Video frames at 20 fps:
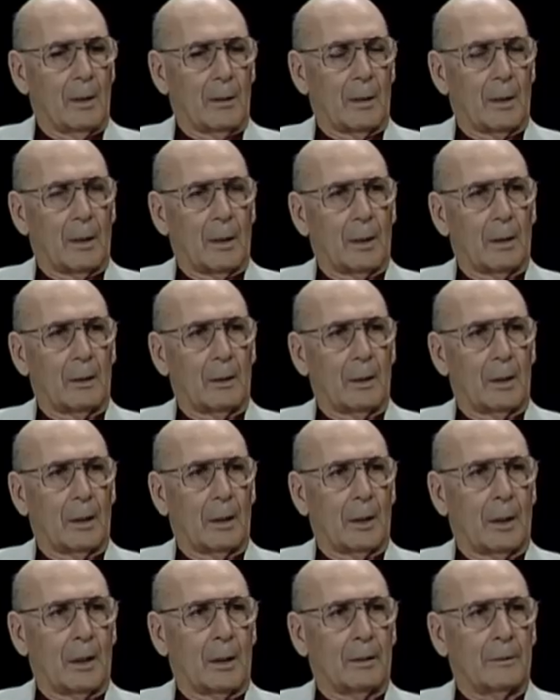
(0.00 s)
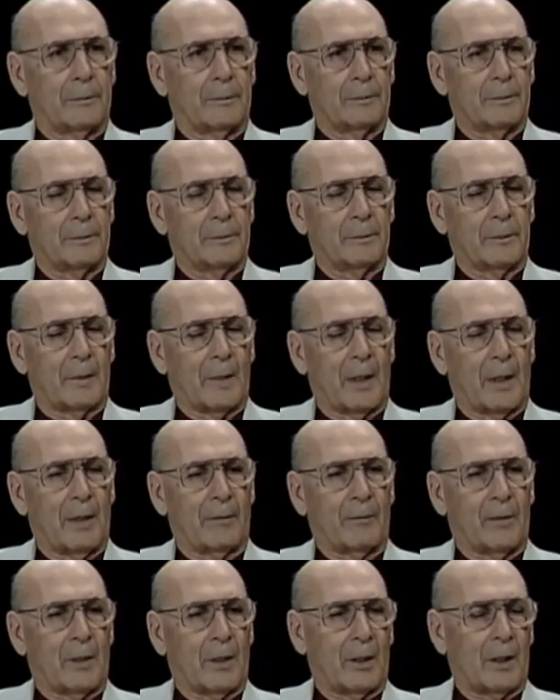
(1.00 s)
Well, I
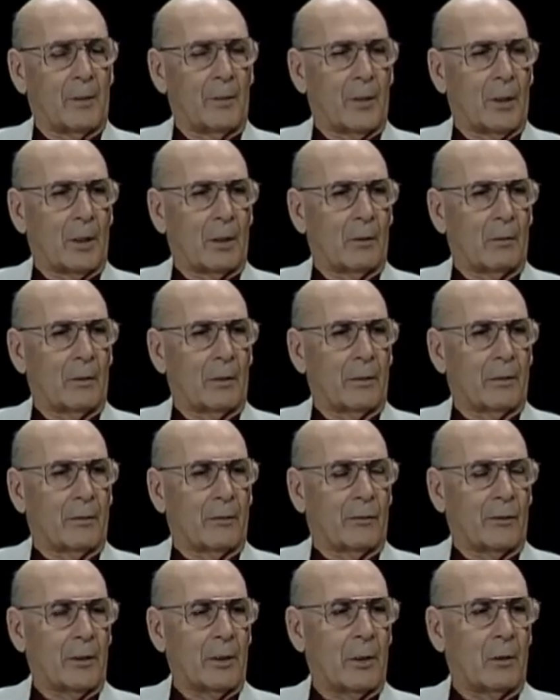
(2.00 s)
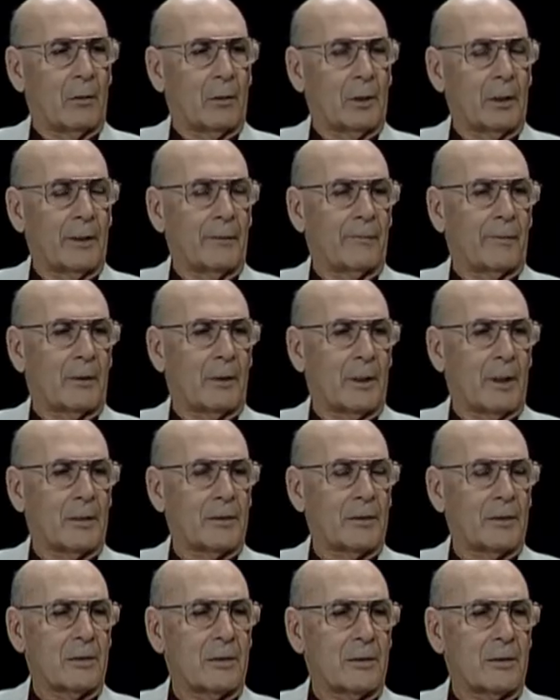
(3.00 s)
have the Air Medal with 3 oak leaf
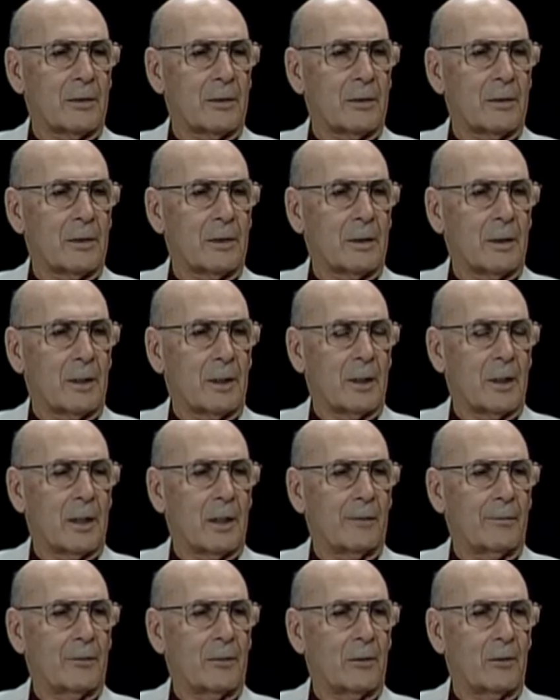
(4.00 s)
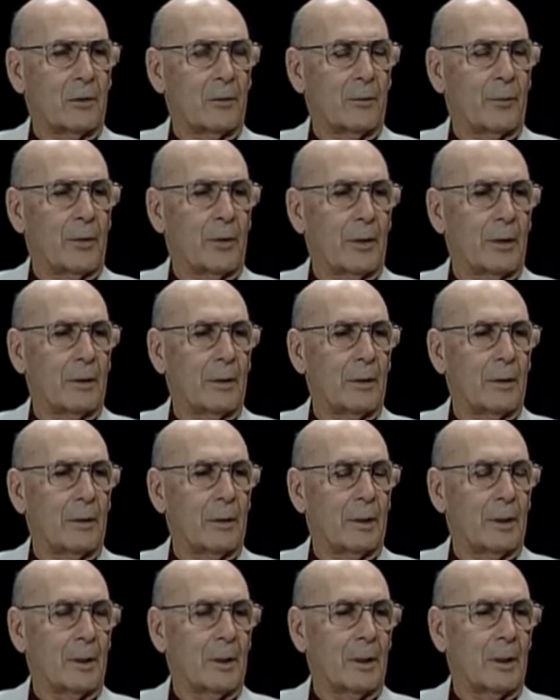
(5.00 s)
clusters, and I have the European